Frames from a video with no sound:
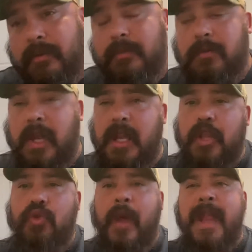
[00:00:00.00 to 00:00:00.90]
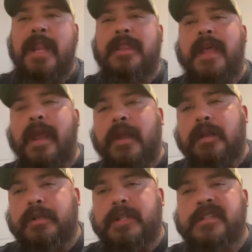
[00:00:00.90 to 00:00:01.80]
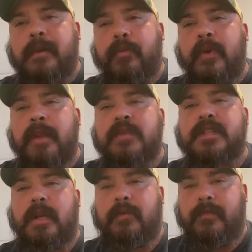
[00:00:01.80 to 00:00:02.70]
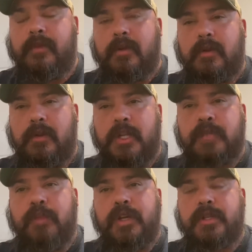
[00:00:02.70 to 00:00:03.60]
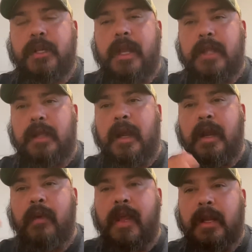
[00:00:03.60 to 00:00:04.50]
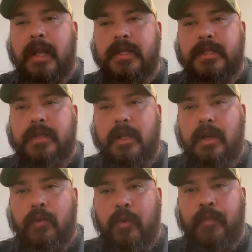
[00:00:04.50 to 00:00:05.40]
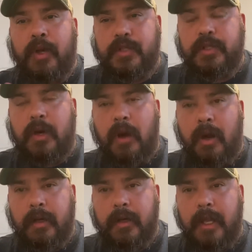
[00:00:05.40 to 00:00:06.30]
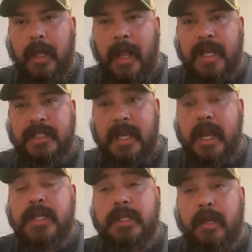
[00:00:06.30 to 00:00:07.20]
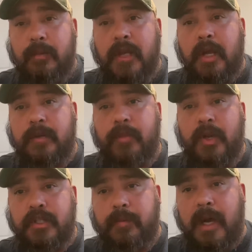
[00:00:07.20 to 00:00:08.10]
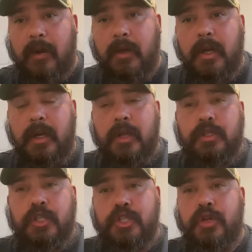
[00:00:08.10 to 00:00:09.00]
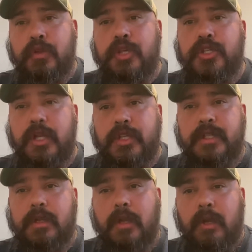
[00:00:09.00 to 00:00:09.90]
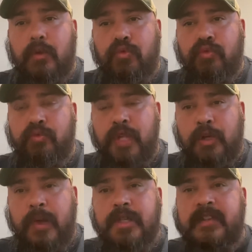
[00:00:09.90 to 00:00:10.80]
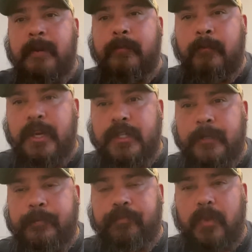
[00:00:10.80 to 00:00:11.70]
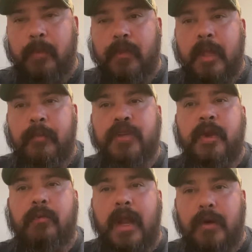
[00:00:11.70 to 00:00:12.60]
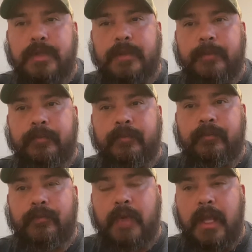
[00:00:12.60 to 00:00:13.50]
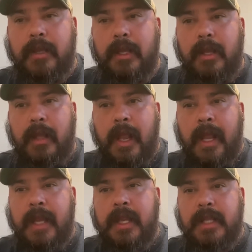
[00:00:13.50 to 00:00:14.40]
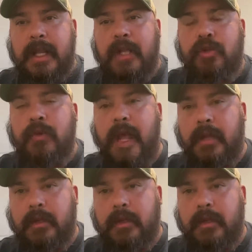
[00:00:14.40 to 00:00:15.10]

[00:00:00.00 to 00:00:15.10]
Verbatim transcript: he didn't do anything to separate himself especially at the higher weight classes where punches are harder and it's easier because of puncher power to show the judges degrees of separation in between rounds. Okay? And he did not do that